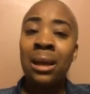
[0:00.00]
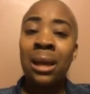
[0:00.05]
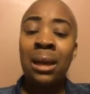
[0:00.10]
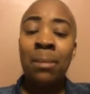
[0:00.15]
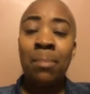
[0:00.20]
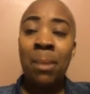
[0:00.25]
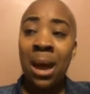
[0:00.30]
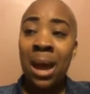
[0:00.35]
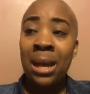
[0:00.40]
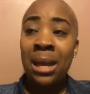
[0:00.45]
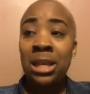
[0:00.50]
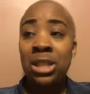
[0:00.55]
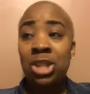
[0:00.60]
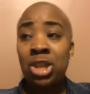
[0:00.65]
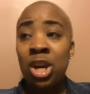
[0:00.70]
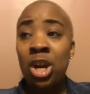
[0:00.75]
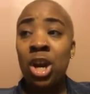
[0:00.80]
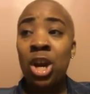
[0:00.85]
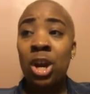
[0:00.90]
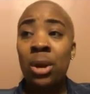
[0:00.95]
ebonic
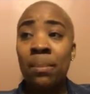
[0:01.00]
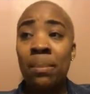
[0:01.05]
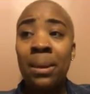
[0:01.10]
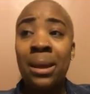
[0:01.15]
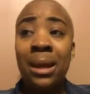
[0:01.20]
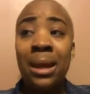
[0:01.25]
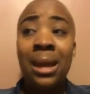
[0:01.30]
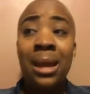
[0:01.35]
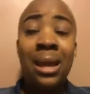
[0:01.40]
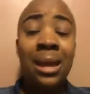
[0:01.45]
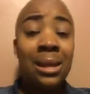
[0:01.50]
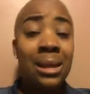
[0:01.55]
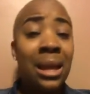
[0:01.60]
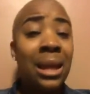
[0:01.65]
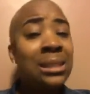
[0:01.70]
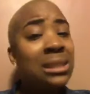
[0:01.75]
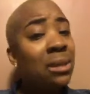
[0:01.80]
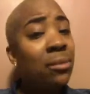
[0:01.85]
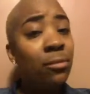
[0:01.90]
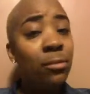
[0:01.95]
term, but
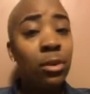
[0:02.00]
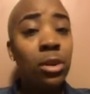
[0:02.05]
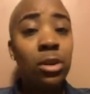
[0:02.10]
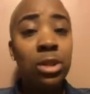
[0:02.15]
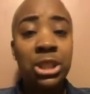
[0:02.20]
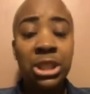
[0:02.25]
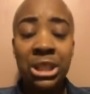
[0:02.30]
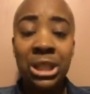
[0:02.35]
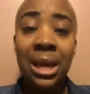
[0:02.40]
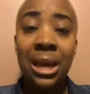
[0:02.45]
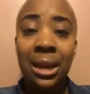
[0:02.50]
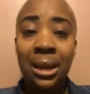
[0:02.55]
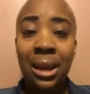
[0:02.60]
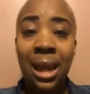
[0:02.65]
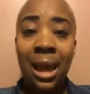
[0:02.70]
that's some real shit.